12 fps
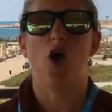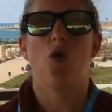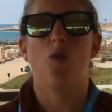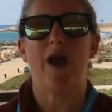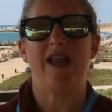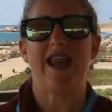
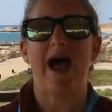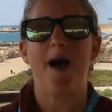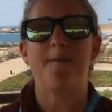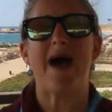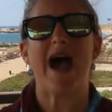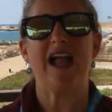when
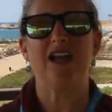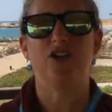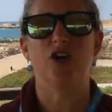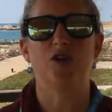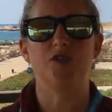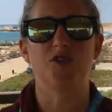Haman
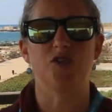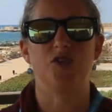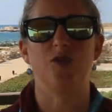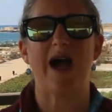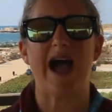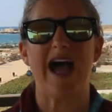goes to
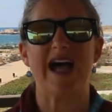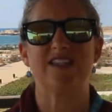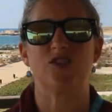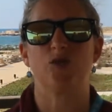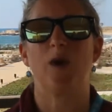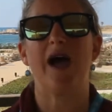
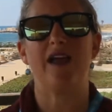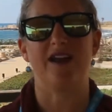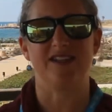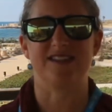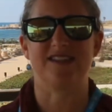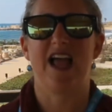
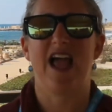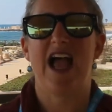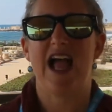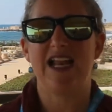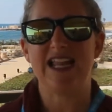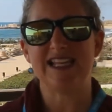Ahasuerus
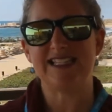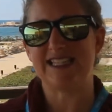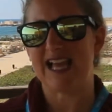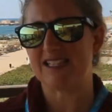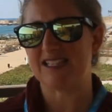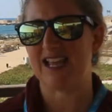and he
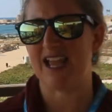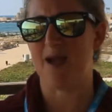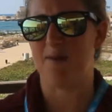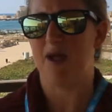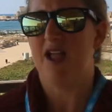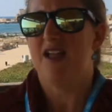says to him,
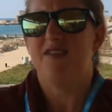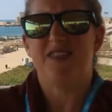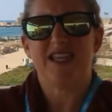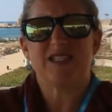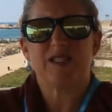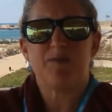
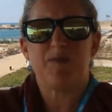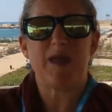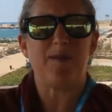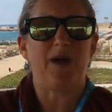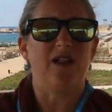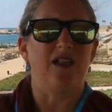"These
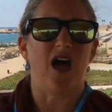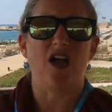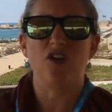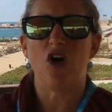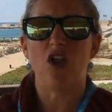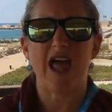people are
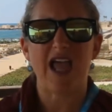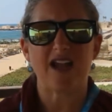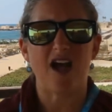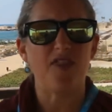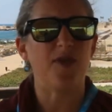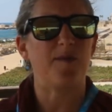not like
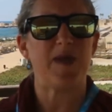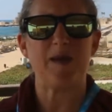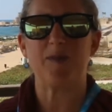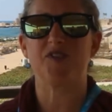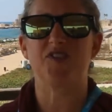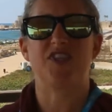other
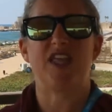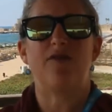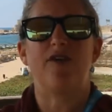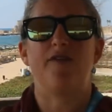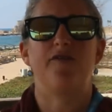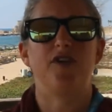peoples. They
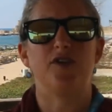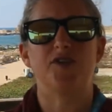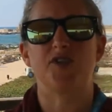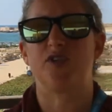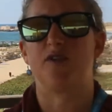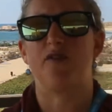
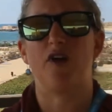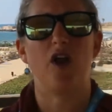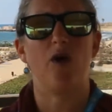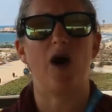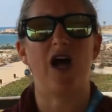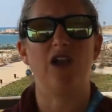refuse to follow
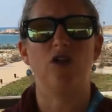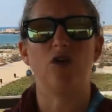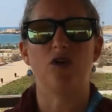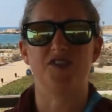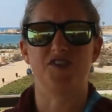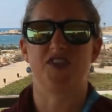our
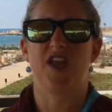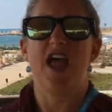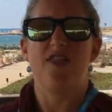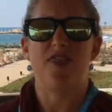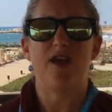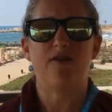laws.
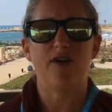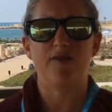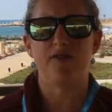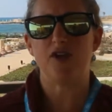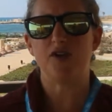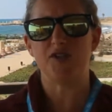They
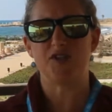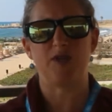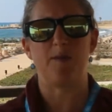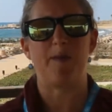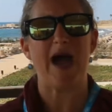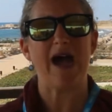refuse to
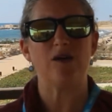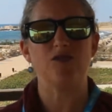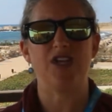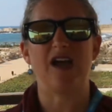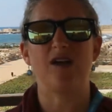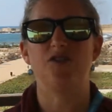bow
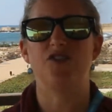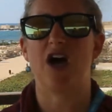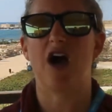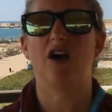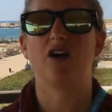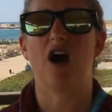down to
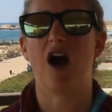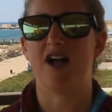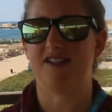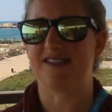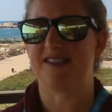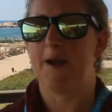our
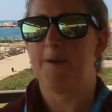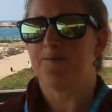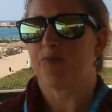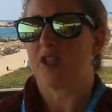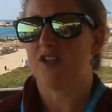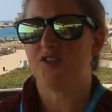gods."
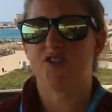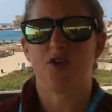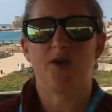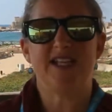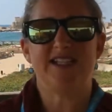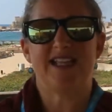And so
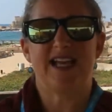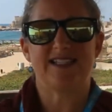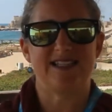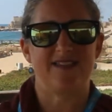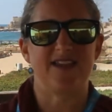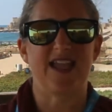he says
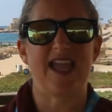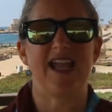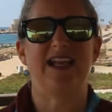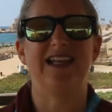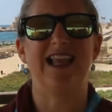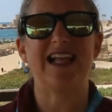to the king,
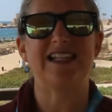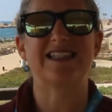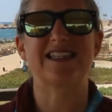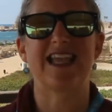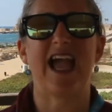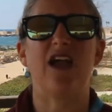"Let's
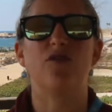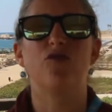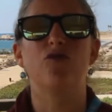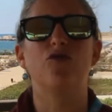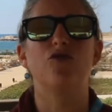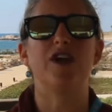get
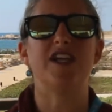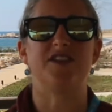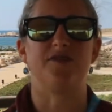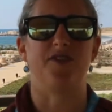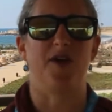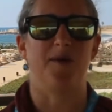rid
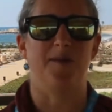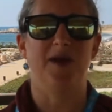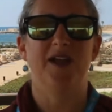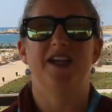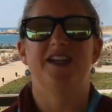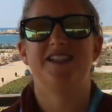of them."
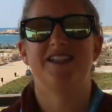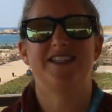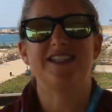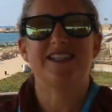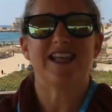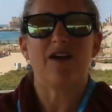Does
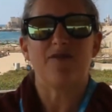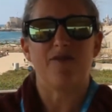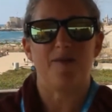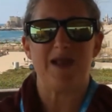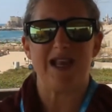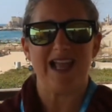this sound
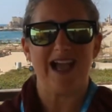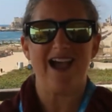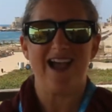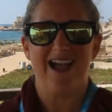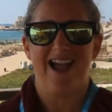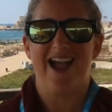familiar?
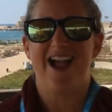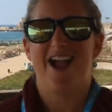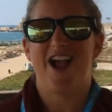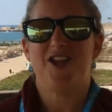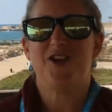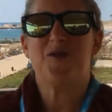
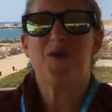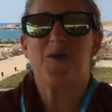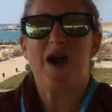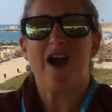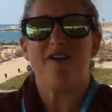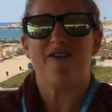Are you
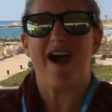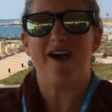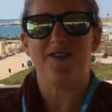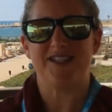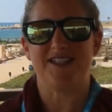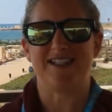aware of how
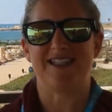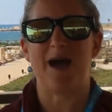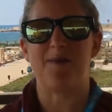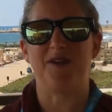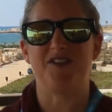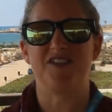this has
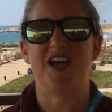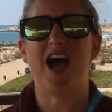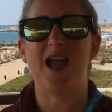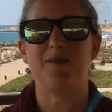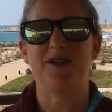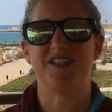happened
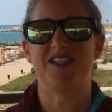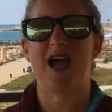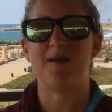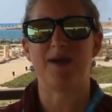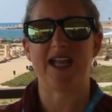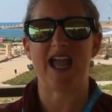time and
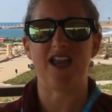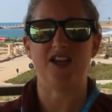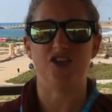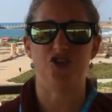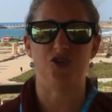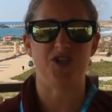time again
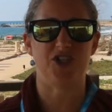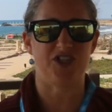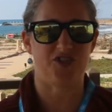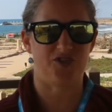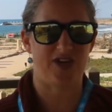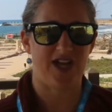in Jewish
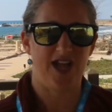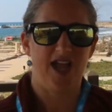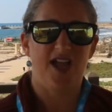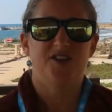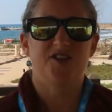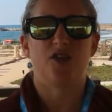history?
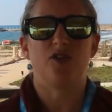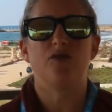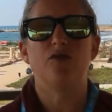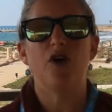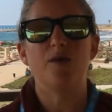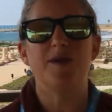So the
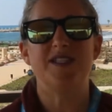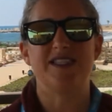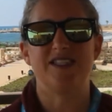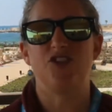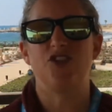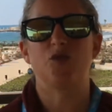Romans
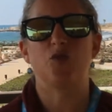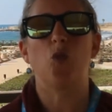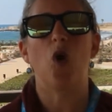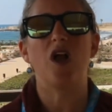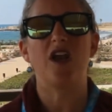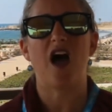is just
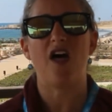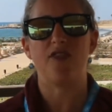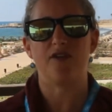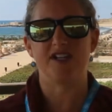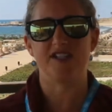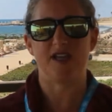one
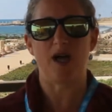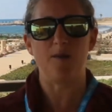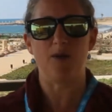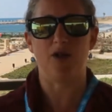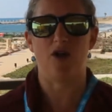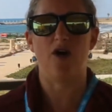other
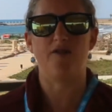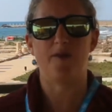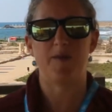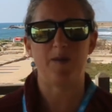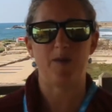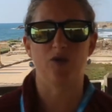example of a
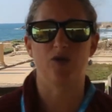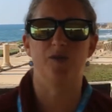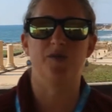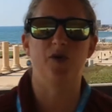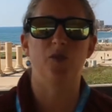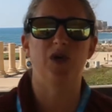people group
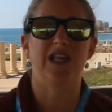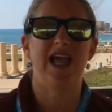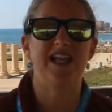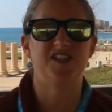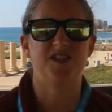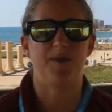that would like to